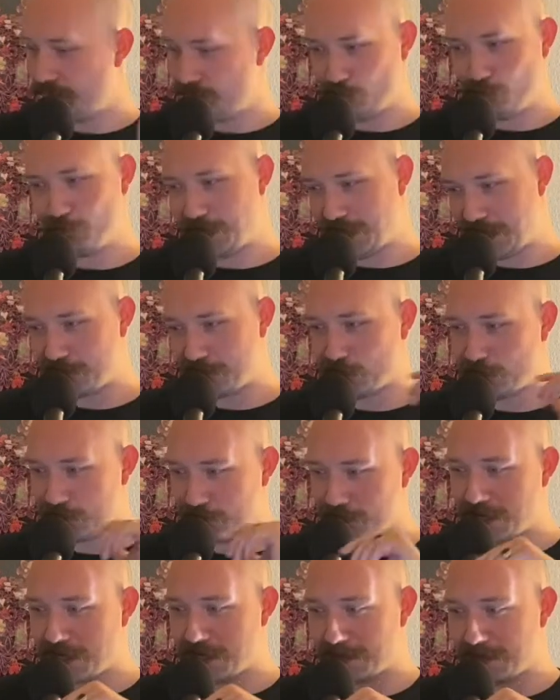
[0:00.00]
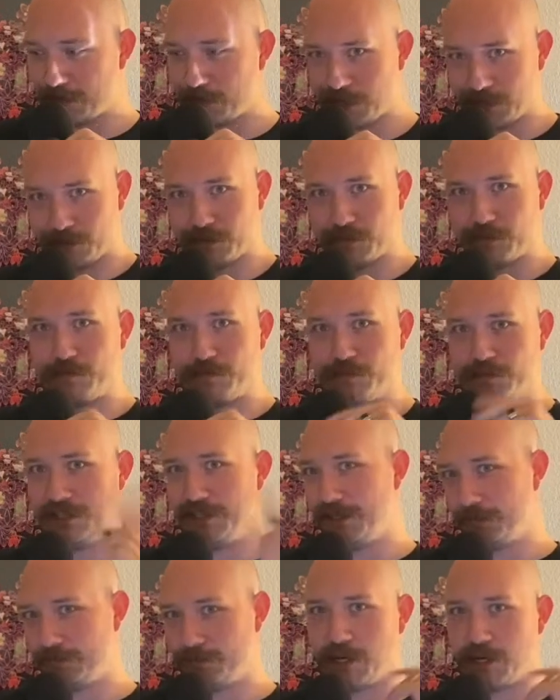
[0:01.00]
kind of what I'm talking about,
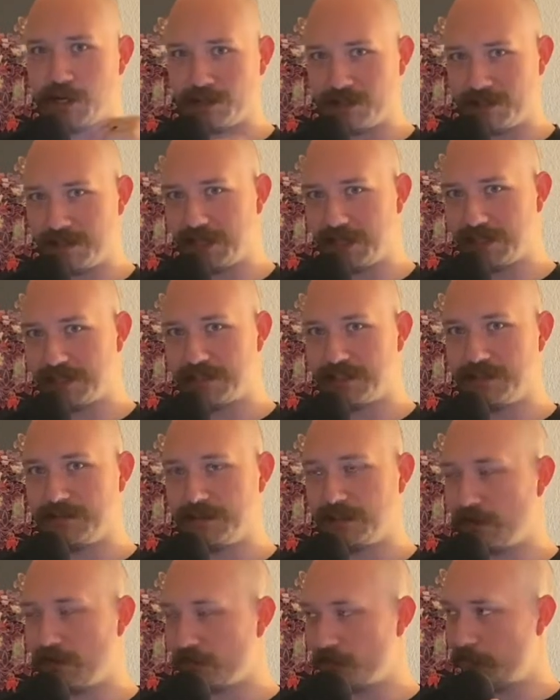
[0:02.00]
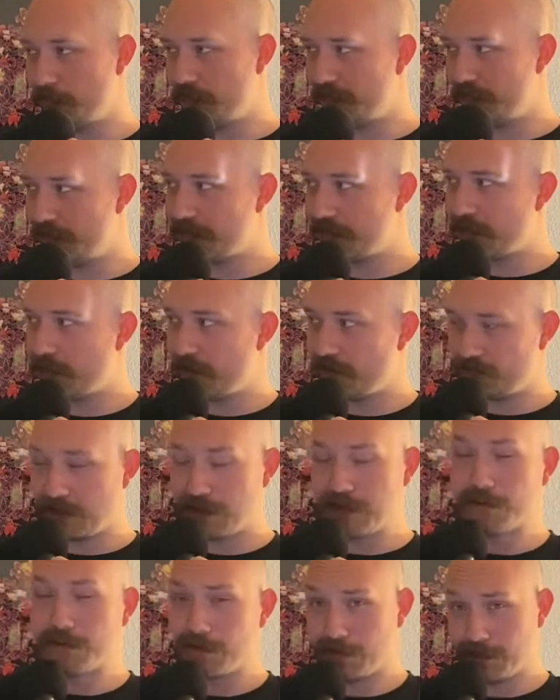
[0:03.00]
the politics and government and stuff.
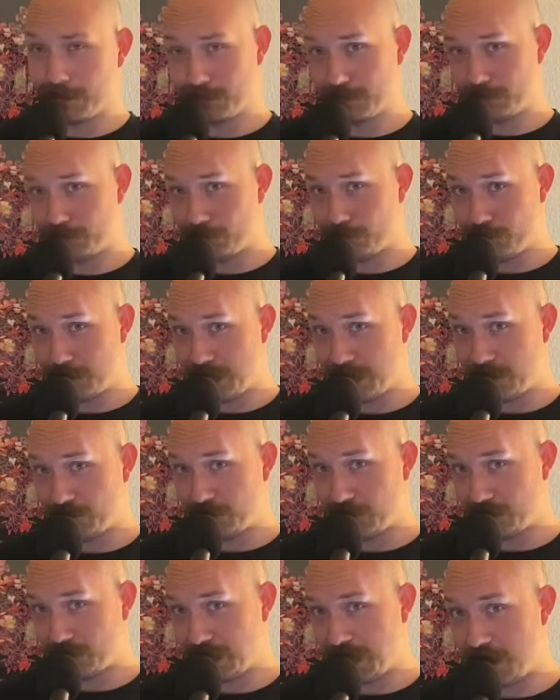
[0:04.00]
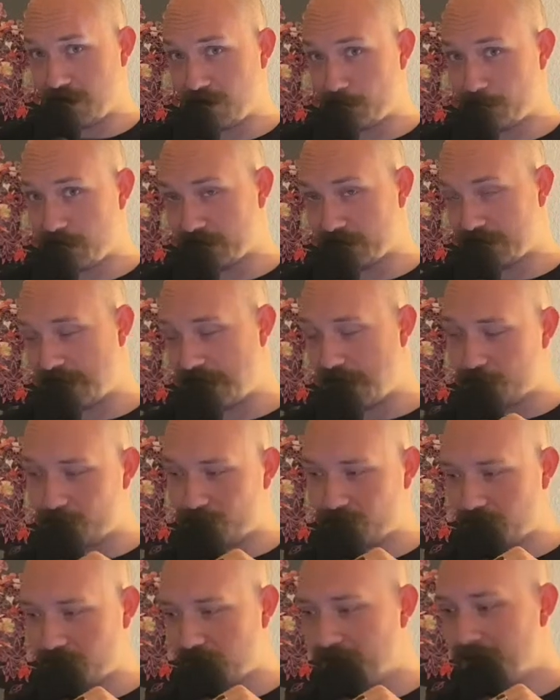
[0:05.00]
I don't know how many of you care about
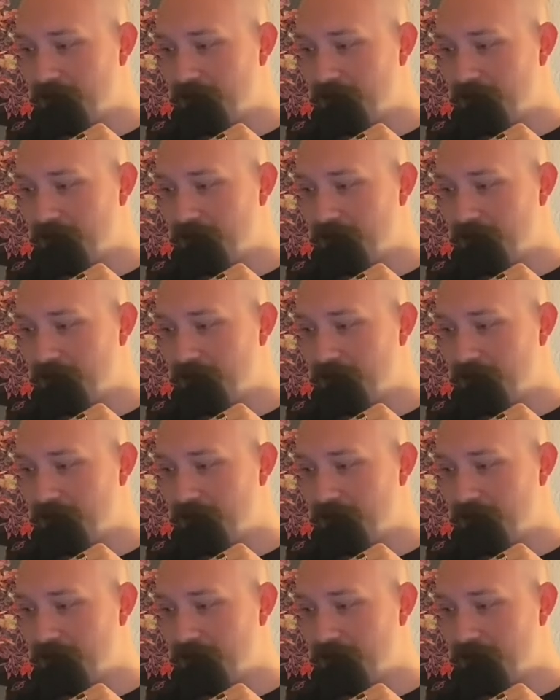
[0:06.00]
that, but